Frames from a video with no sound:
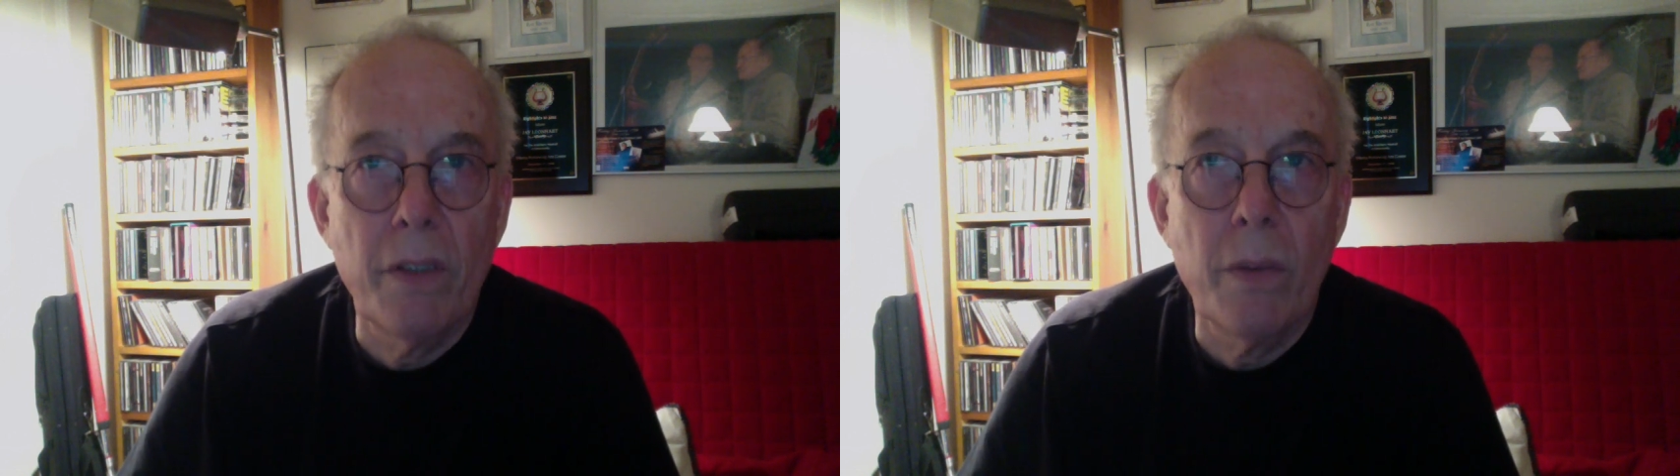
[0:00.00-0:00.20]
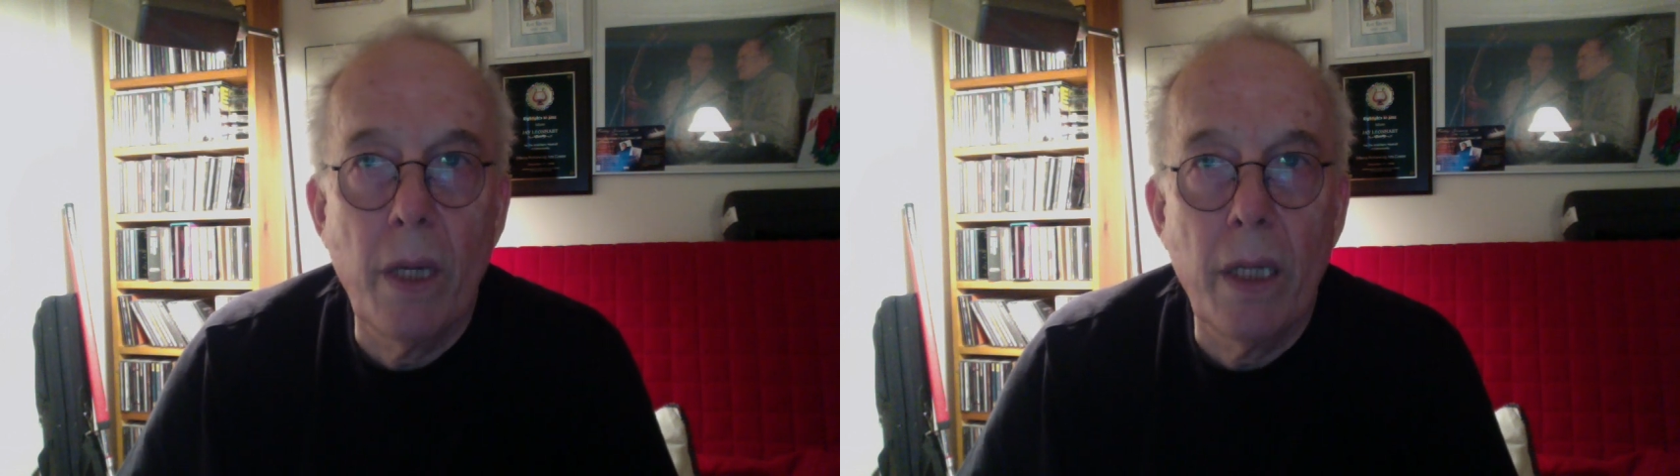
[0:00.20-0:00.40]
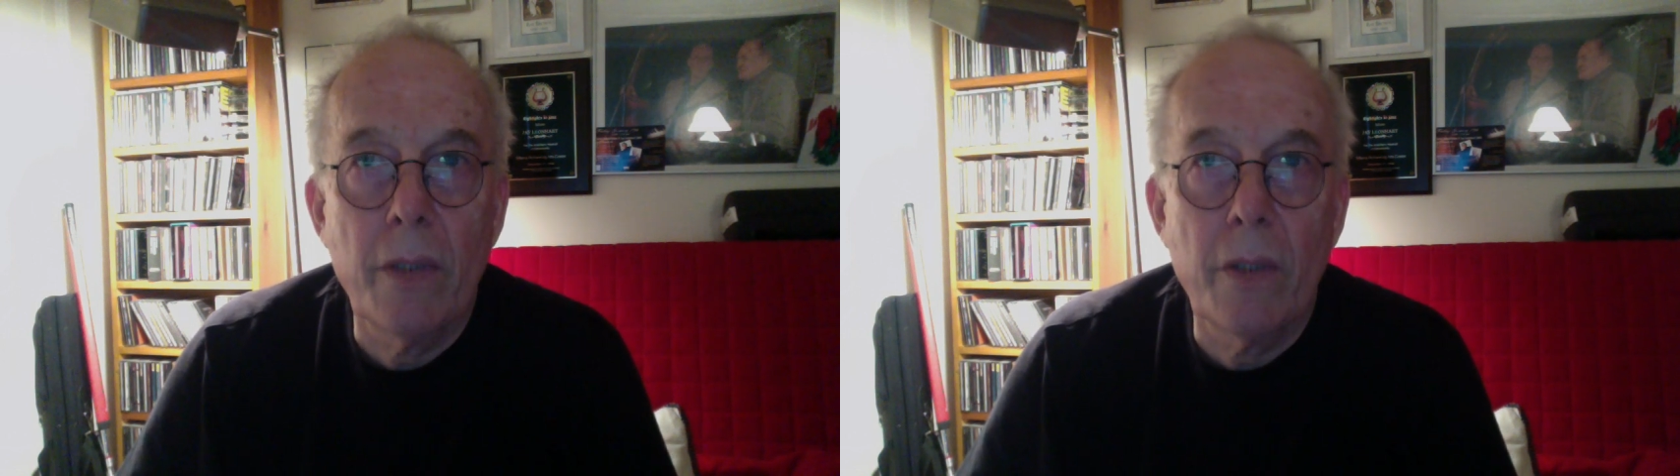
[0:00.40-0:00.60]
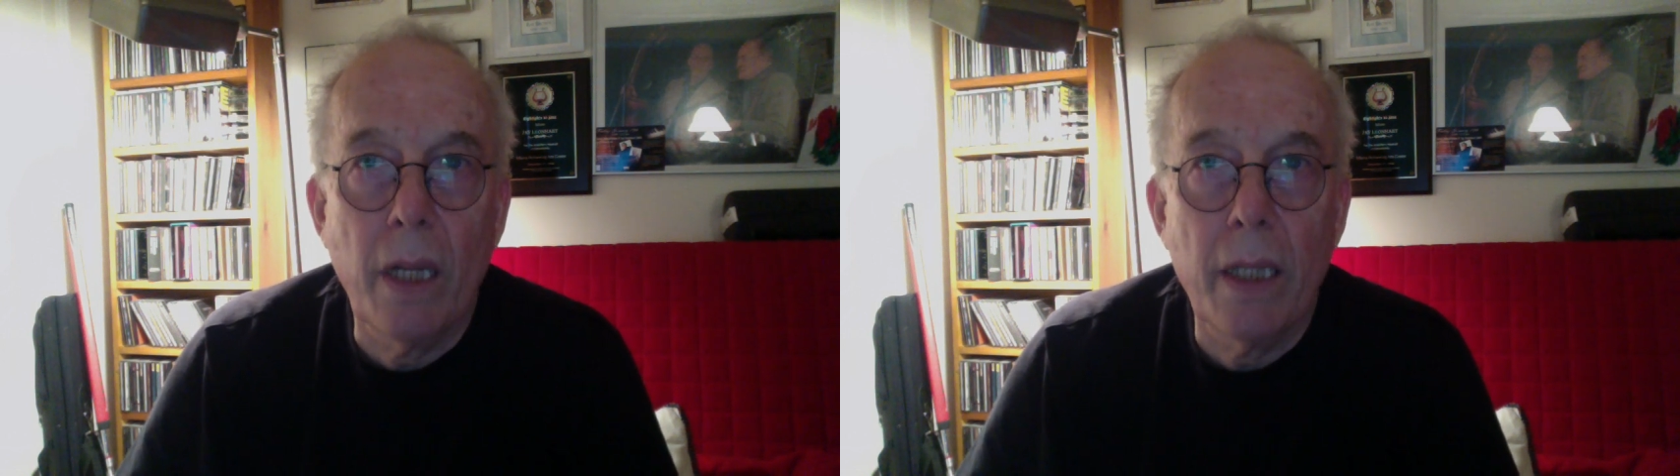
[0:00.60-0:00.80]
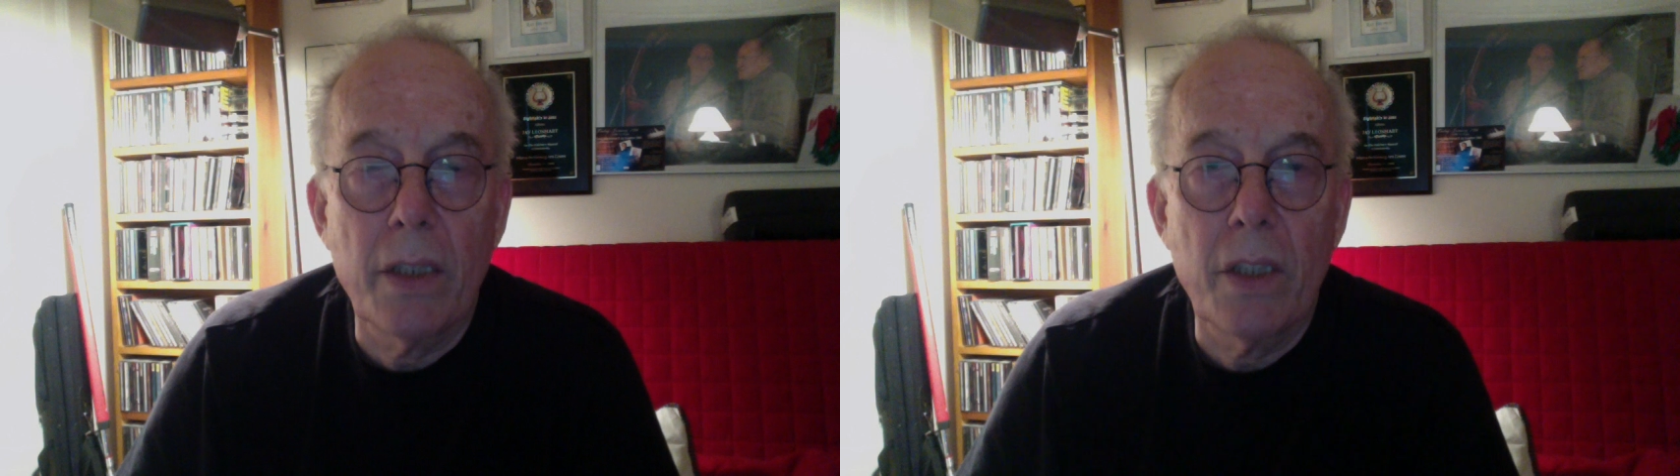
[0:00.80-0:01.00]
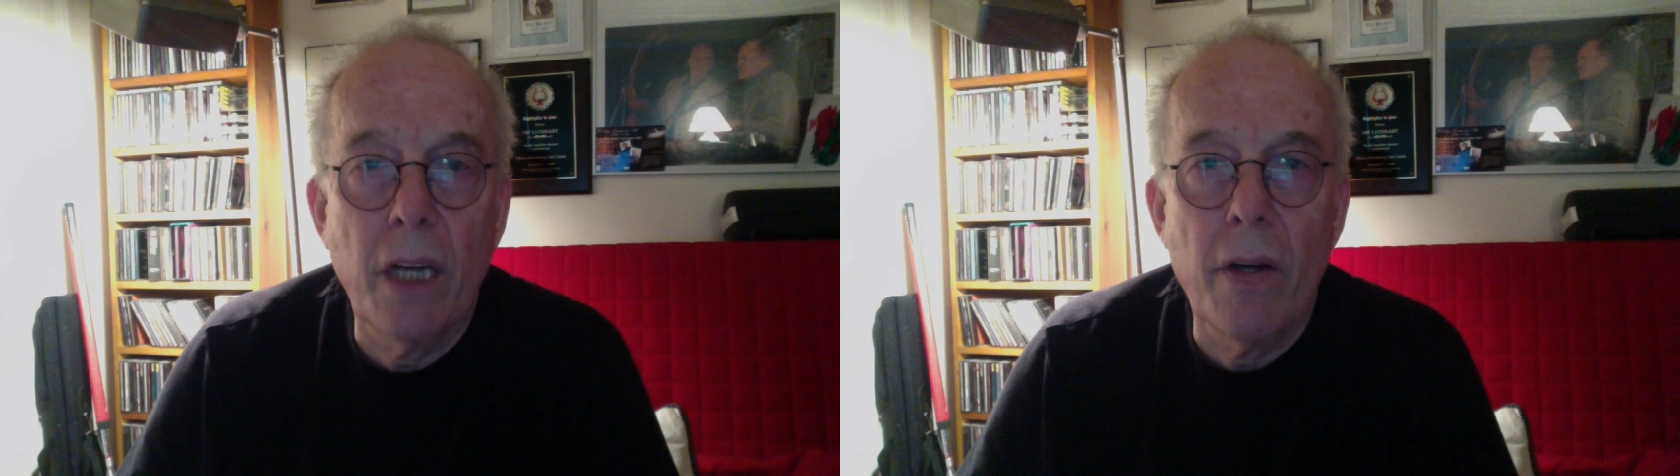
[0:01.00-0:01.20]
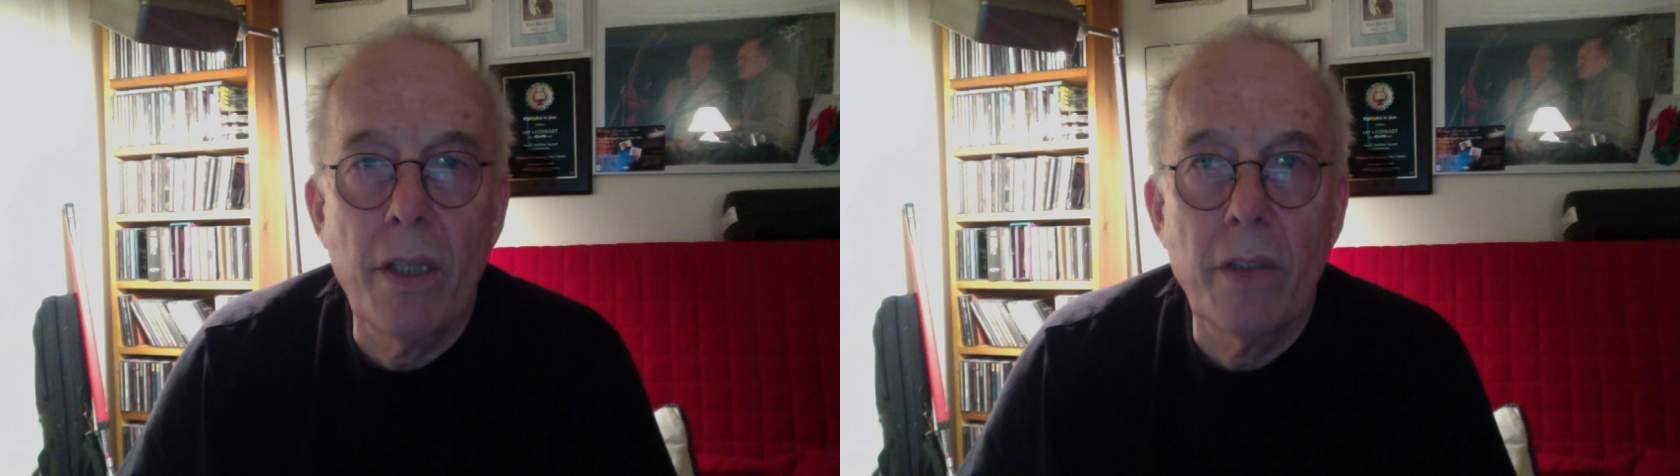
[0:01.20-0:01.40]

away to like a charity,